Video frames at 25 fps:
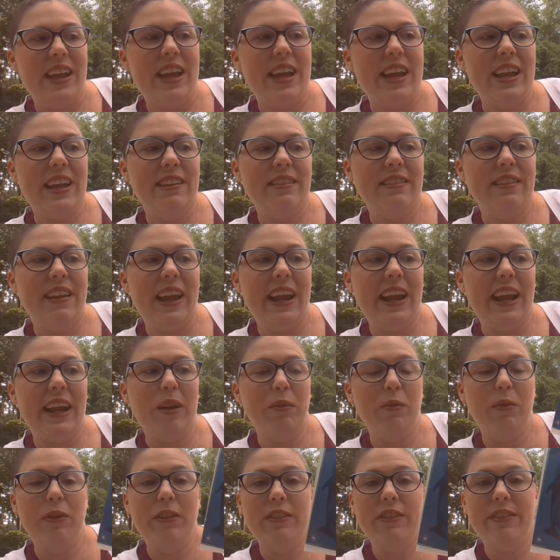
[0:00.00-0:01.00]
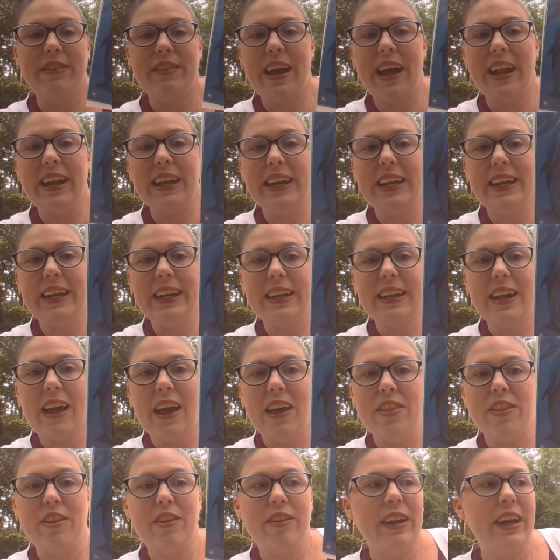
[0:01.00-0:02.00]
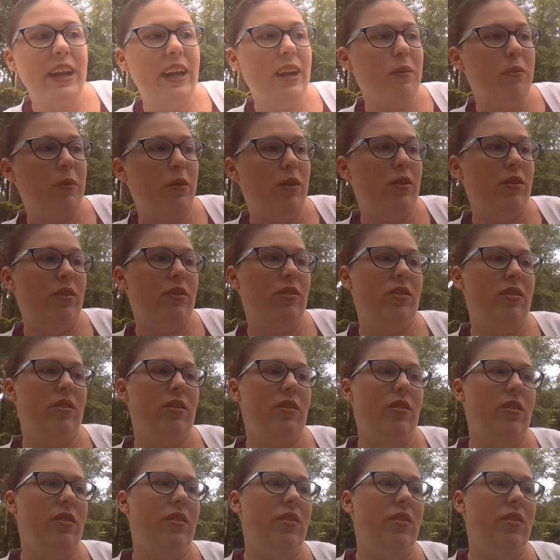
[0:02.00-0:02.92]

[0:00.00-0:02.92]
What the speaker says: is animals that eat other animals.